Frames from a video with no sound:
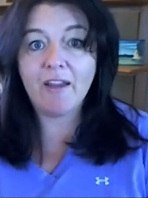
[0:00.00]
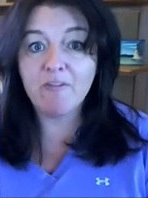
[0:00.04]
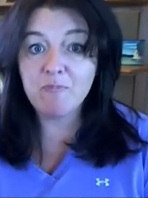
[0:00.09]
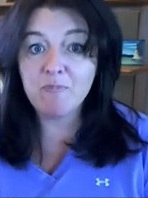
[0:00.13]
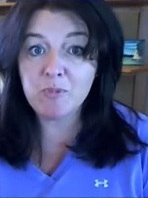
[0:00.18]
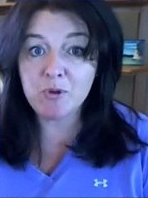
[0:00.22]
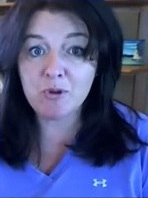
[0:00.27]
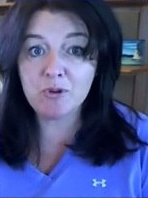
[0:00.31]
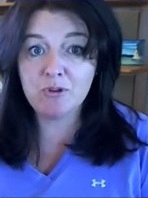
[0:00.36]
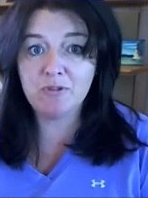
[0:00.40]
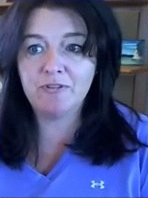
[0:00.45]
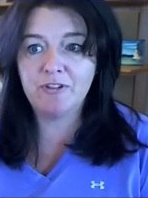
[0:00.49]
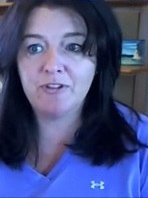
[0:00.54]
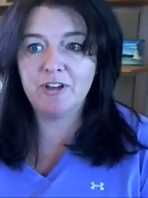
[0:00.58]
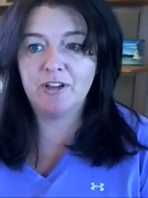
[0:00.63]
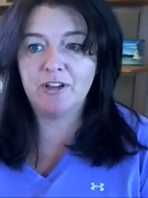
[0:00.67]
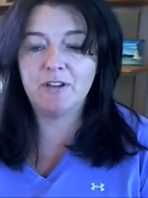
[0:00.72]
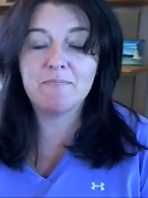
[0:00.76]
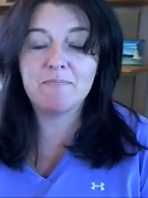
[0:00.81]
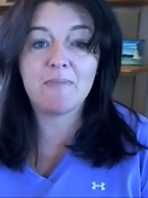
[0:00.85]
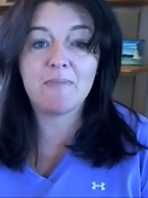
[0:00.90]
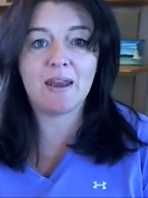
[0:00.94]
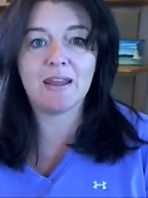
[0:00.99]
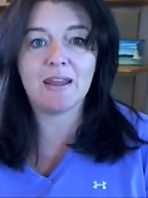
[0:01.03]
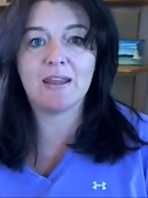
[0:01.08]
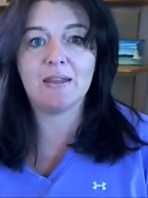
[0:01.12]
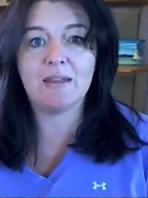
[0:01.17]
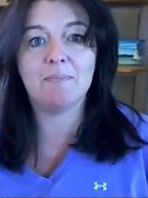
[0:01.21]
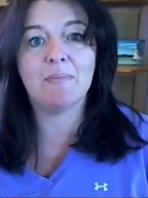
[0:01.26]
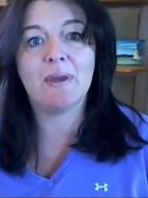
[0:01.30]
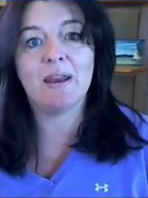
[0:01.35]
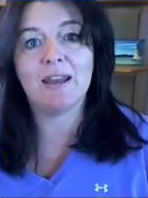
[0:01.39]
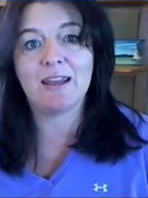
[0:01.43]
moved
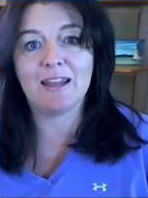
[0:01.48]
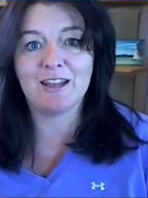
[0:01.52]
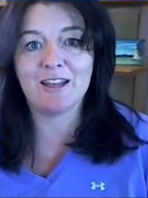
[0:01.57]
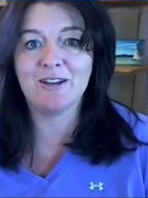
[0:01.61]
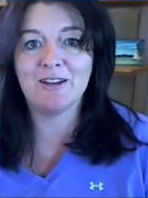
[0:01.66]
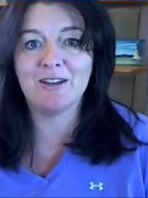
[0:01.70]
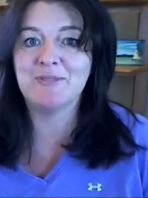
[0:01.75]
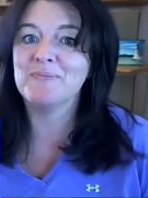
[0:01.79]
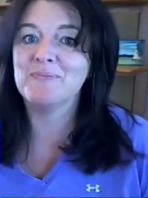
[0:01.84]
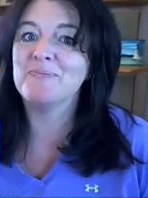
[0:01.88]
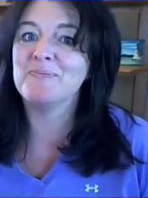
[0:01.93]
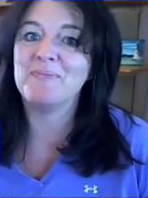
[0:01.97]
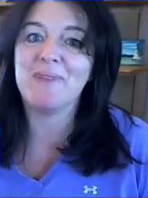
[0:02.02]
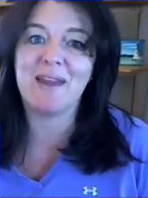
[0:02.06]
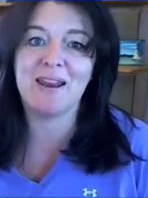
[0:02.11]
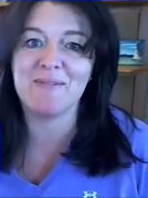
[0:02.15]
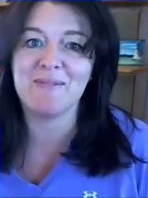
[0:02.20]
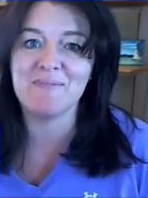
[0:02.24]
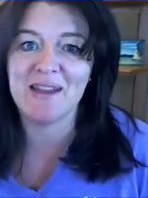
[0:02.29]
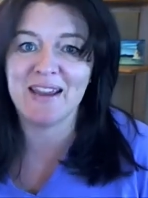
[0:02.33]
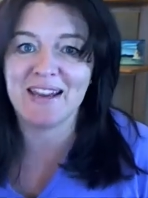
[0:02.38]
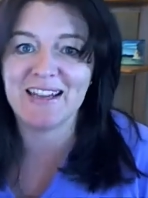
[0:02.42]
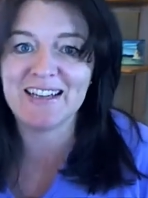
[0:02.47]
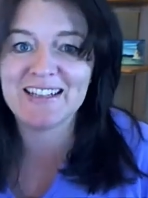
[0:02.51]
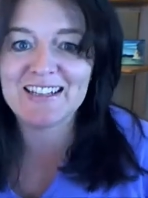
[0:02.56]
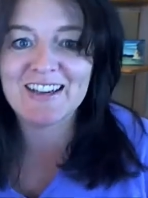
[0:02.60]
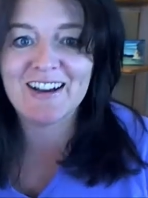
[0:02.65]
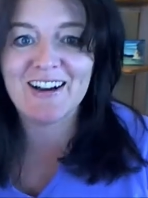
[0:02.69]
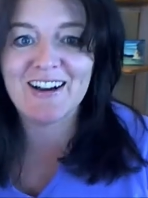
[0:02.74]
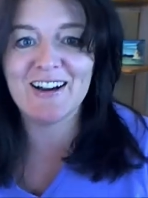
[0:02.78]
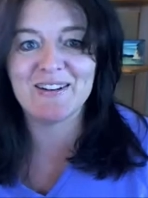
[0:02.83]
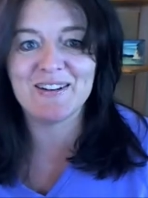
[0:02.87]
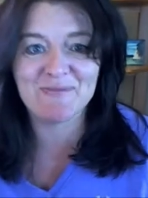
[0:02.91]
many, many, many, many
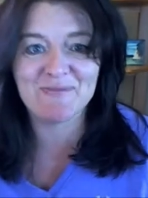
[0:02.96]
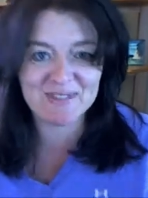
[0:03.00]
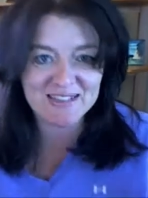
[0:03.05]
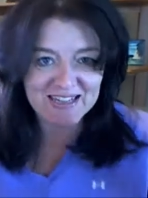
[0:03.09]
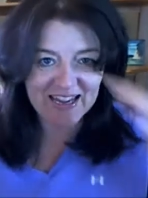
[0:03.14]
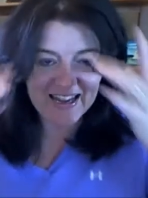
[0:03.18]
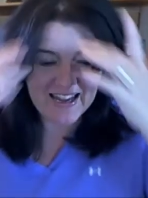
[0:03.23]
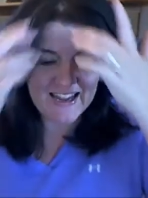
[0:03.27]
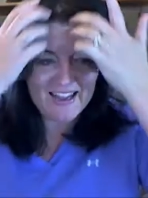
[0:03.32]
times.